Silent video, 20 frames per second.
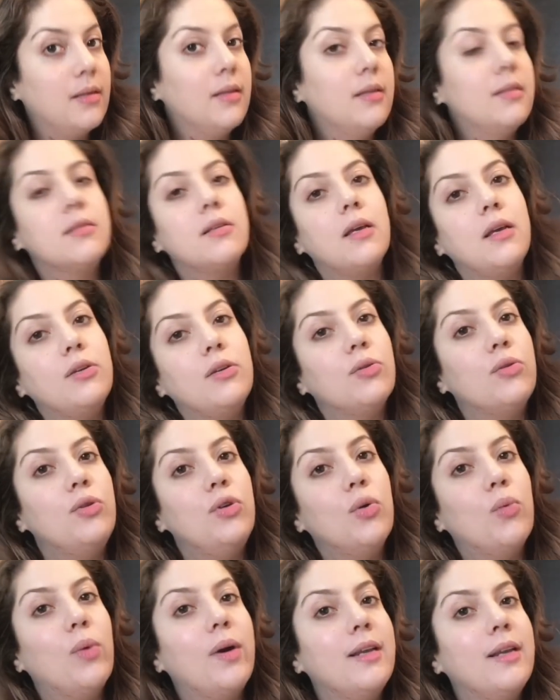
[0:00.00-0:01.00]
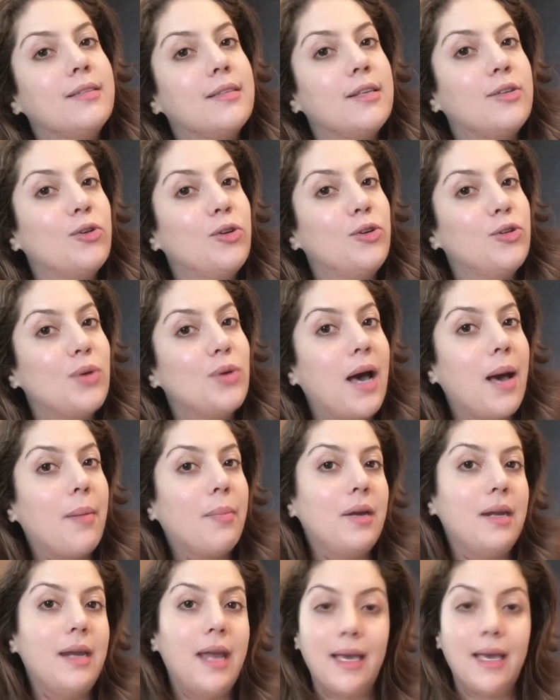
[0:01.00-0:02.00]
So I don't know when is it going to
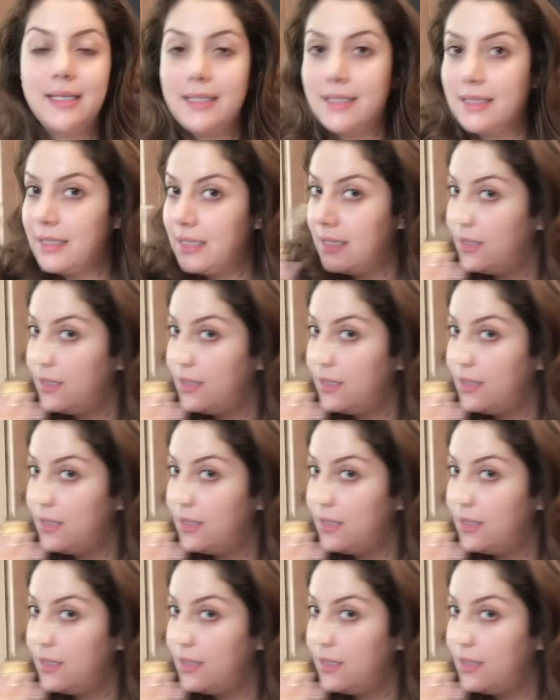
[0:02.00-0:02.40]
happen next.